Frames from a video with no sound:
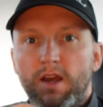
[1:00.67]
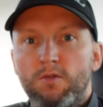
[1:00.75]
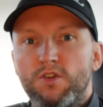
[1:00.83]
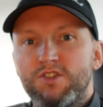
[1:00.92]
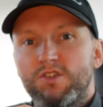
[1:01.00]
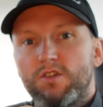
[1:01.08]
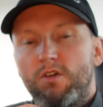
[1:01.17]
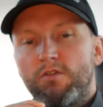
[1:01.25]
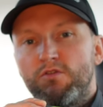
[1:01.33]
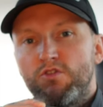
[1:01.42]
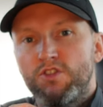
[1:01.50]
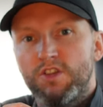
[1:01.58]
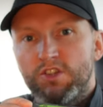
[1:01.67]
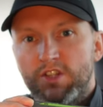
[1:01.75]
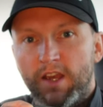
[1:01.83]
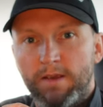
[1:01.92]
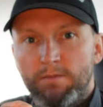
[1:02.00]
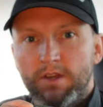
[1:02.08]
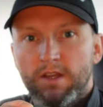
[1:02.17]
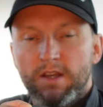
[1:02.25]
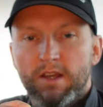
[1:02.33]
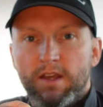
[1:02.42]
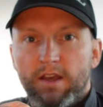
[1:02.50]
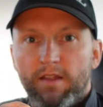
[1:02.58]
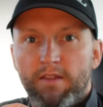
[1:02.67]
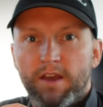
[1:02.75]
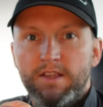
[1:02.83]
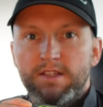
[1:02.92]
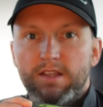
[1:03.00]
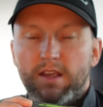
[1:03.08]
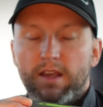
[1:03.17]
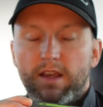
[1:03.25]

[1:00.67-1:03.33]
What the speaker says: hours of usage time. This